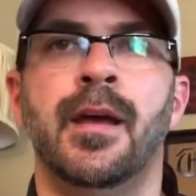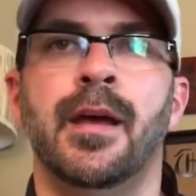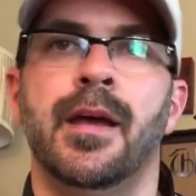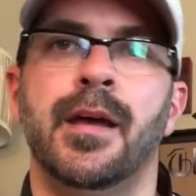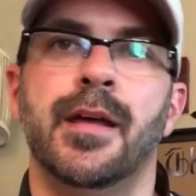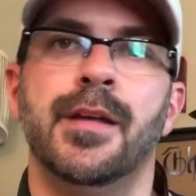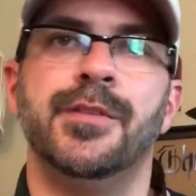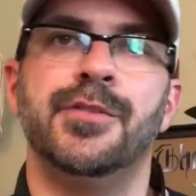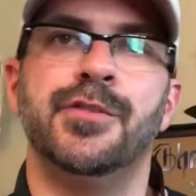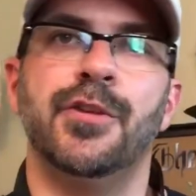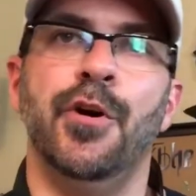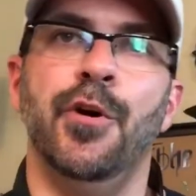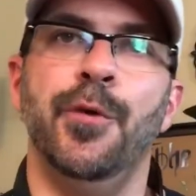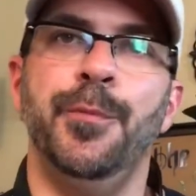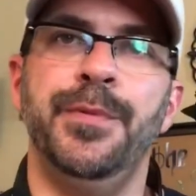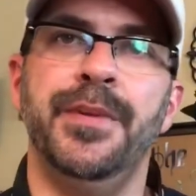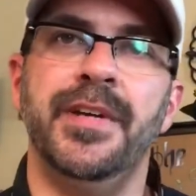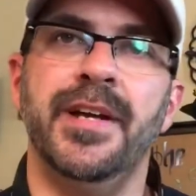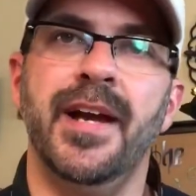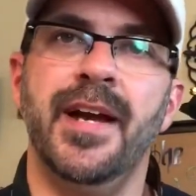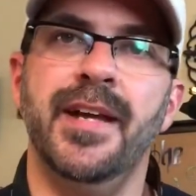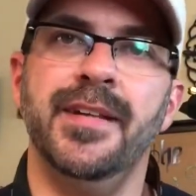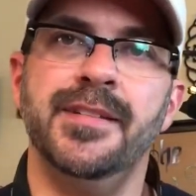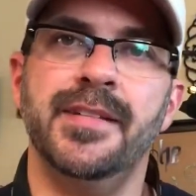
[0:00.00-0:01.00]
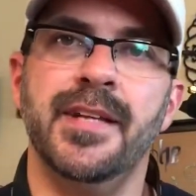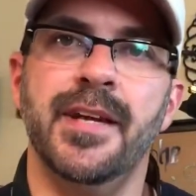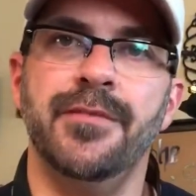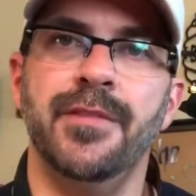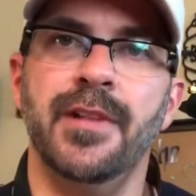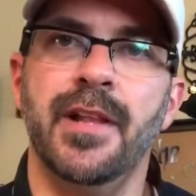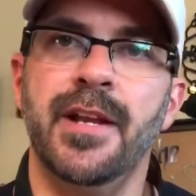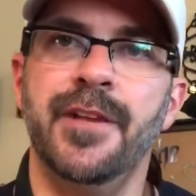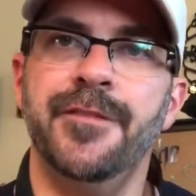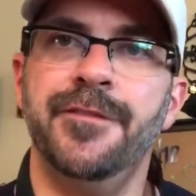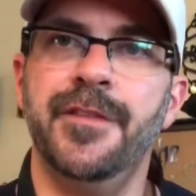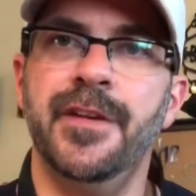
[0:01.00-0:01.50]
So I hope you guys have a
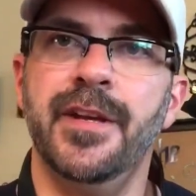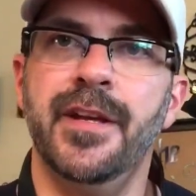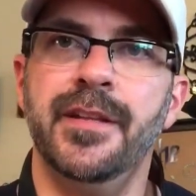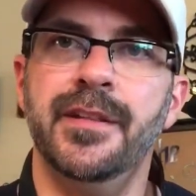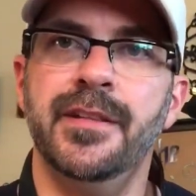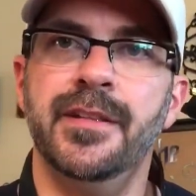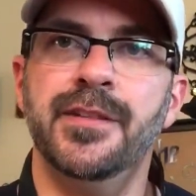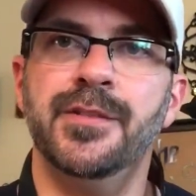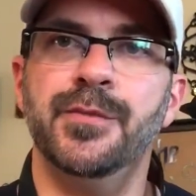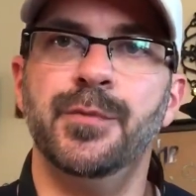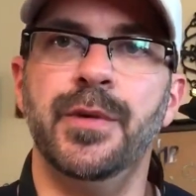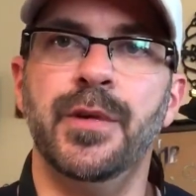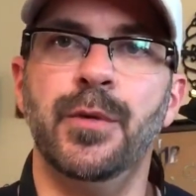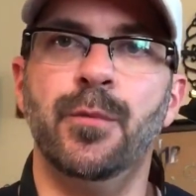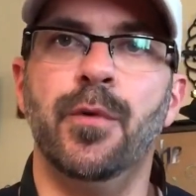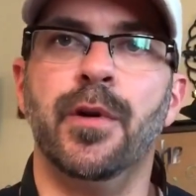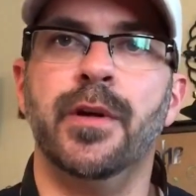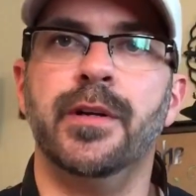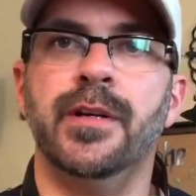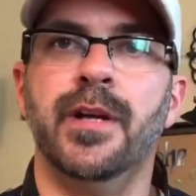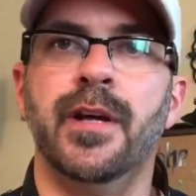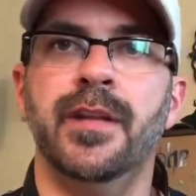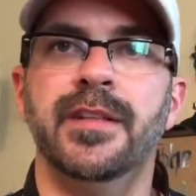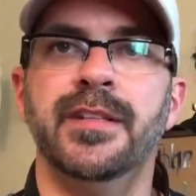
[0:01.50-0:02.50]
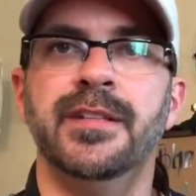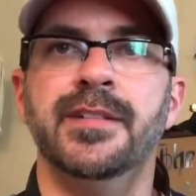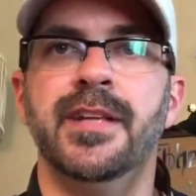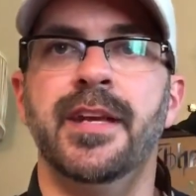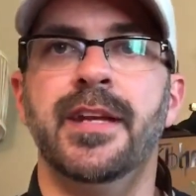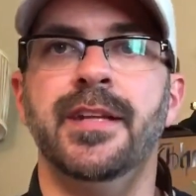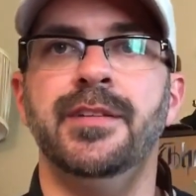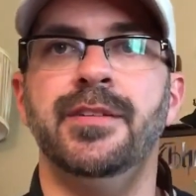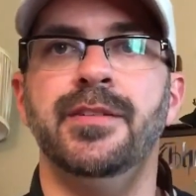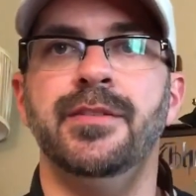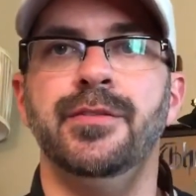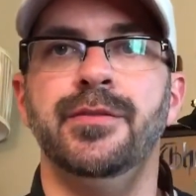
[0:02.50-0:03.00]
lot of fun this week working on these
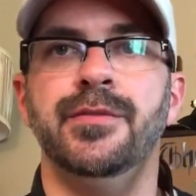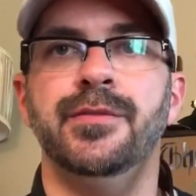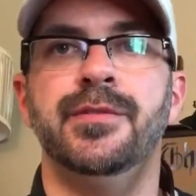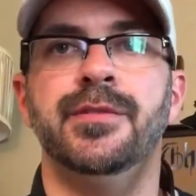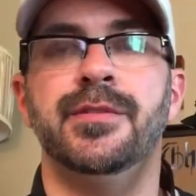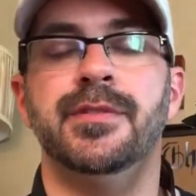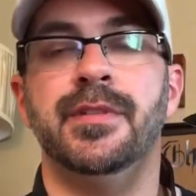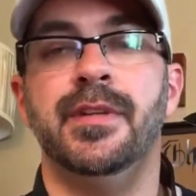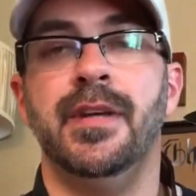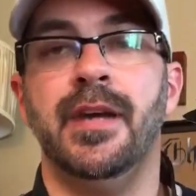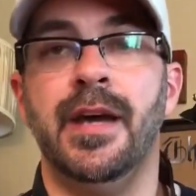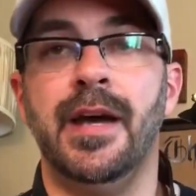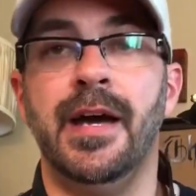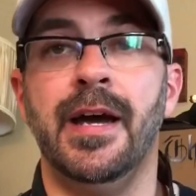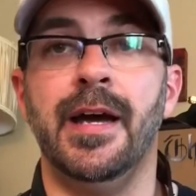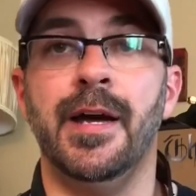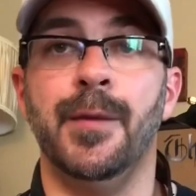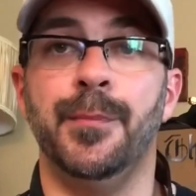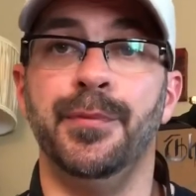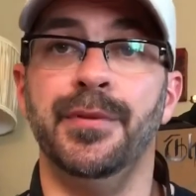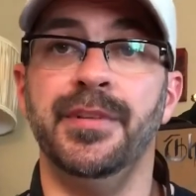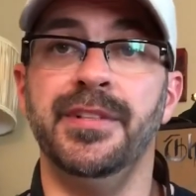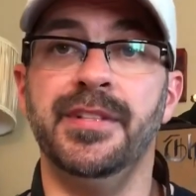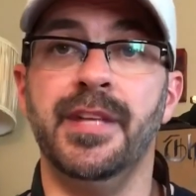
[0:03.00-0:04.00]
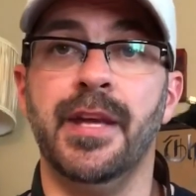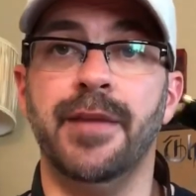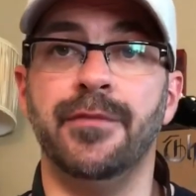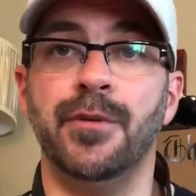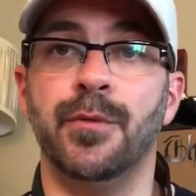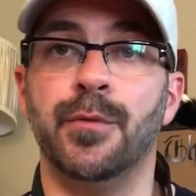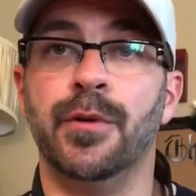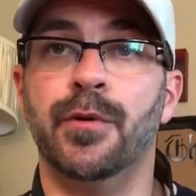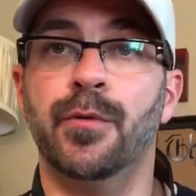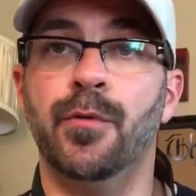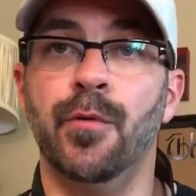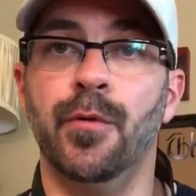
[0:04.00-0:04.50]
etudes. Please have your
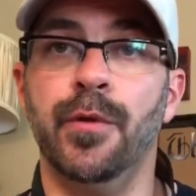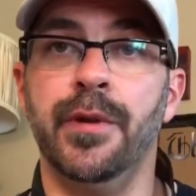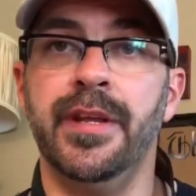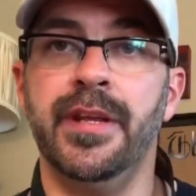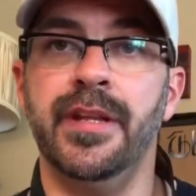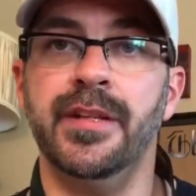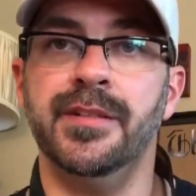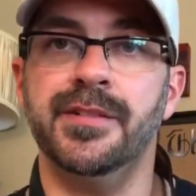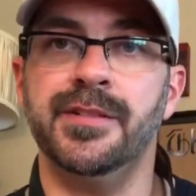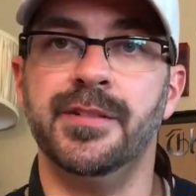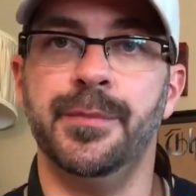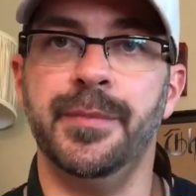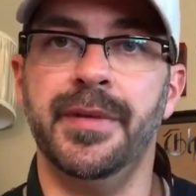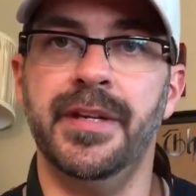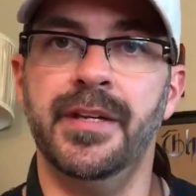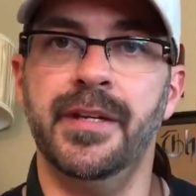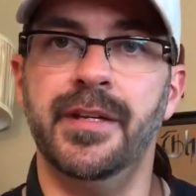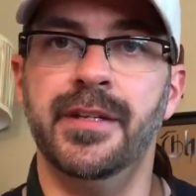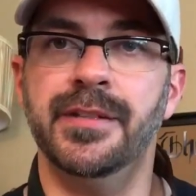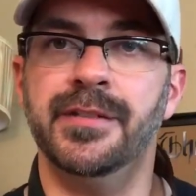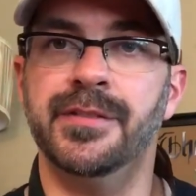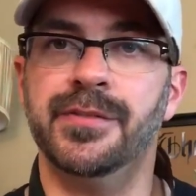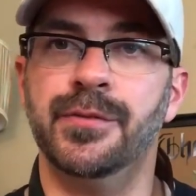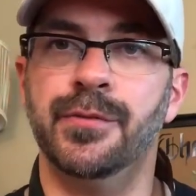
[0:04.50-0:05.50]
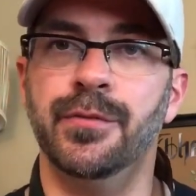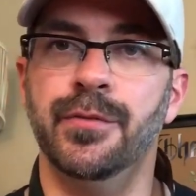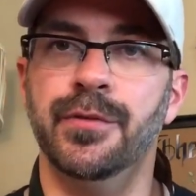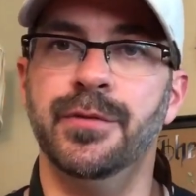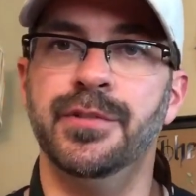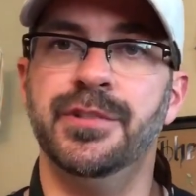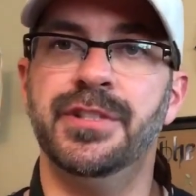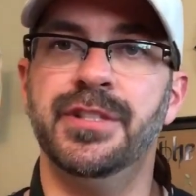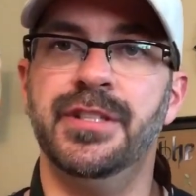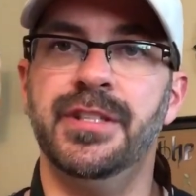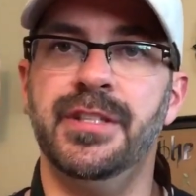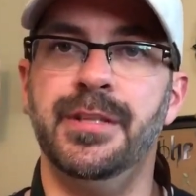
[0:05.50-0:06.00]
recording submitted in
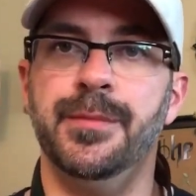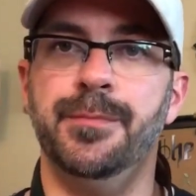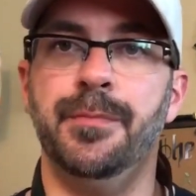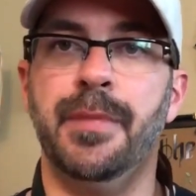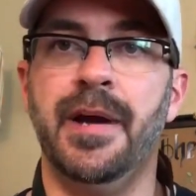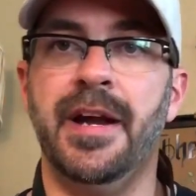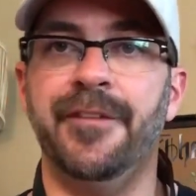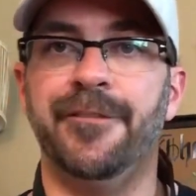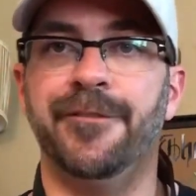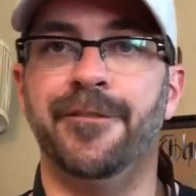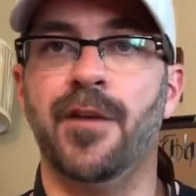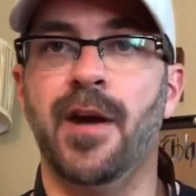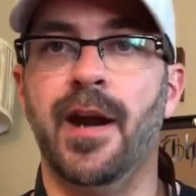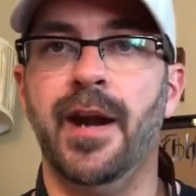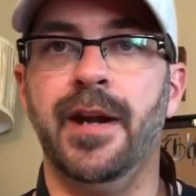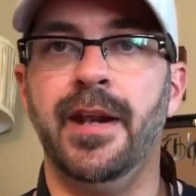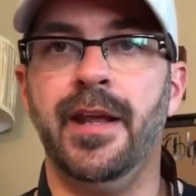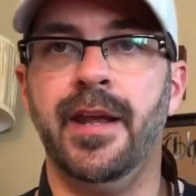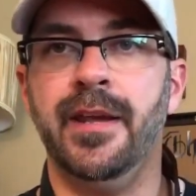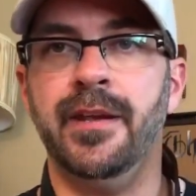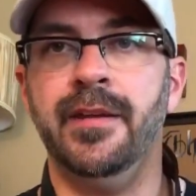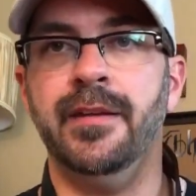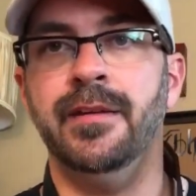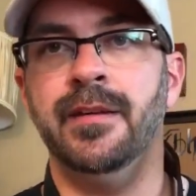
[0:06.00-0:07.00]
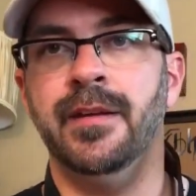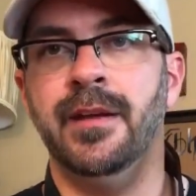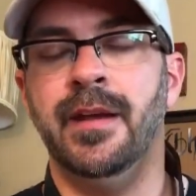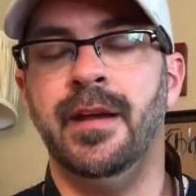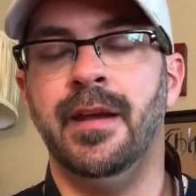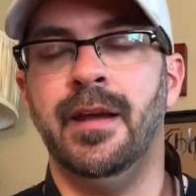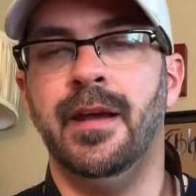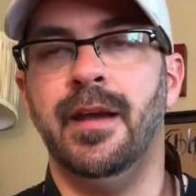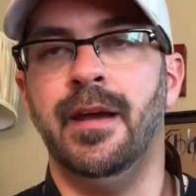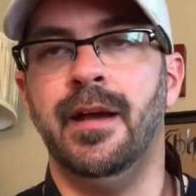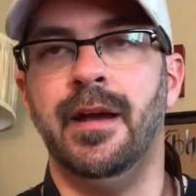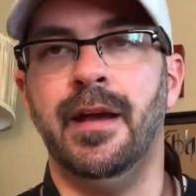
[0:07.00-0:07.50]
Schoology by Friday.
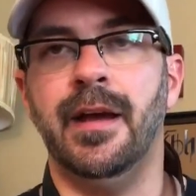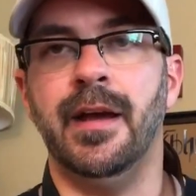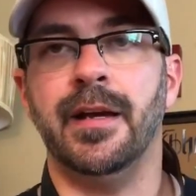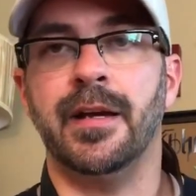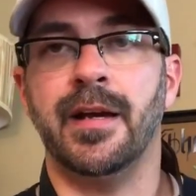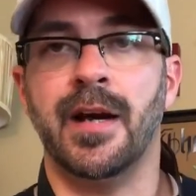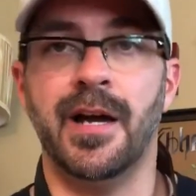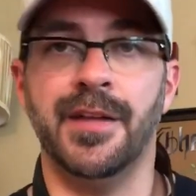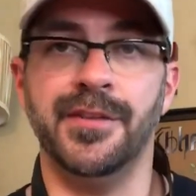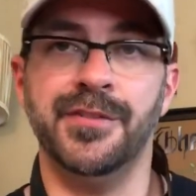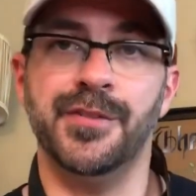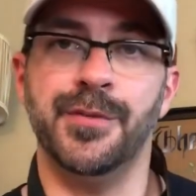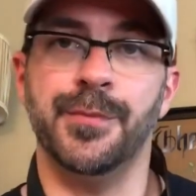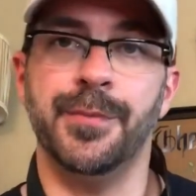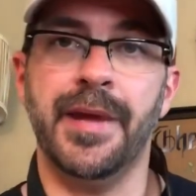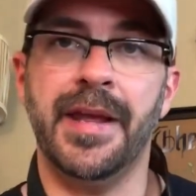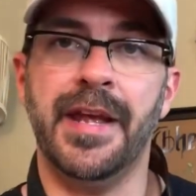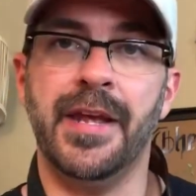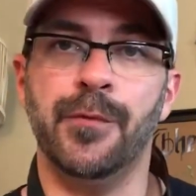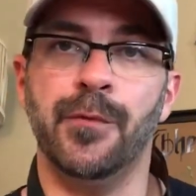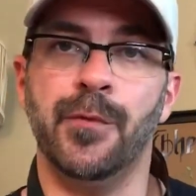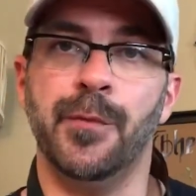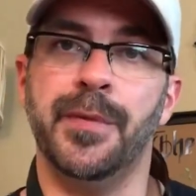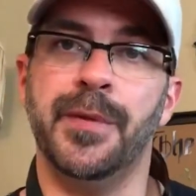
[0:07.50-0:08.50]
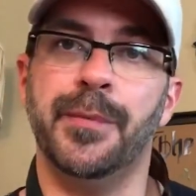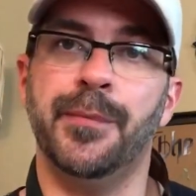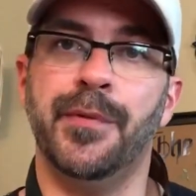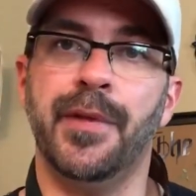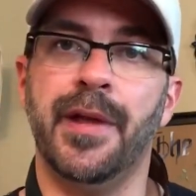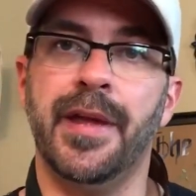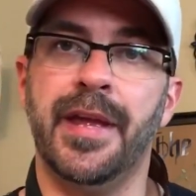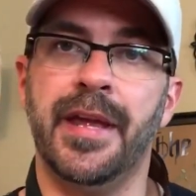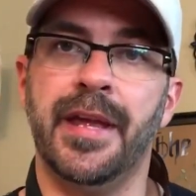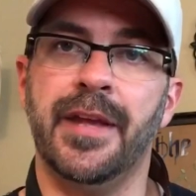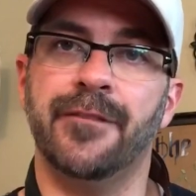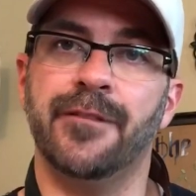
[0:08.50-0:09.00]
Concert band will be
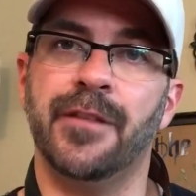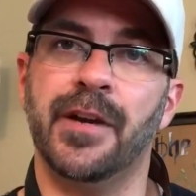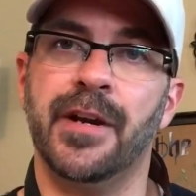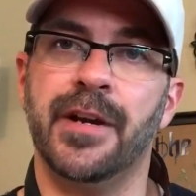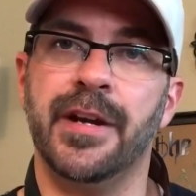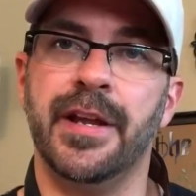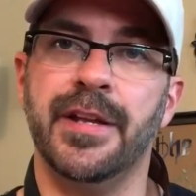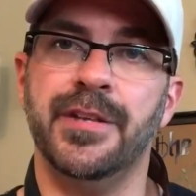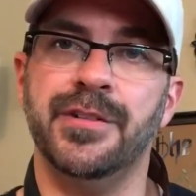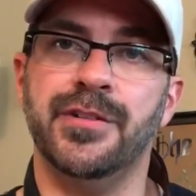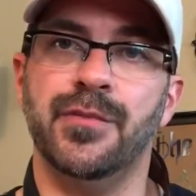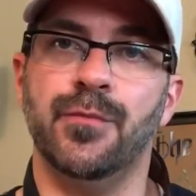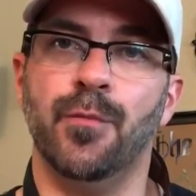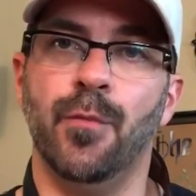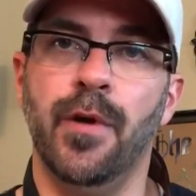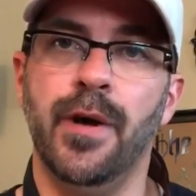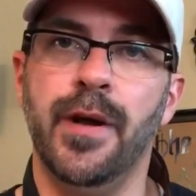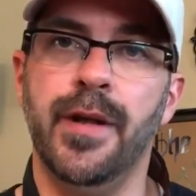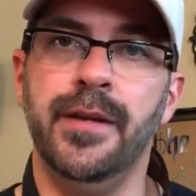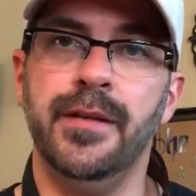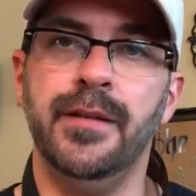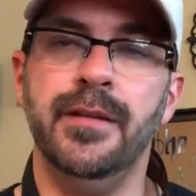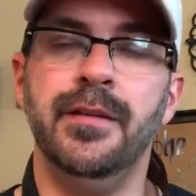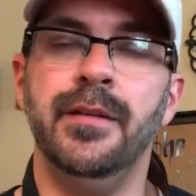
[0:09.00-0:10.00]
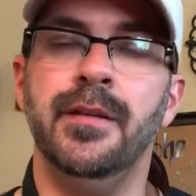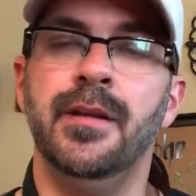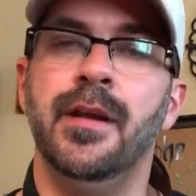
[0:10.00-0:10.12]
playing Variation 1.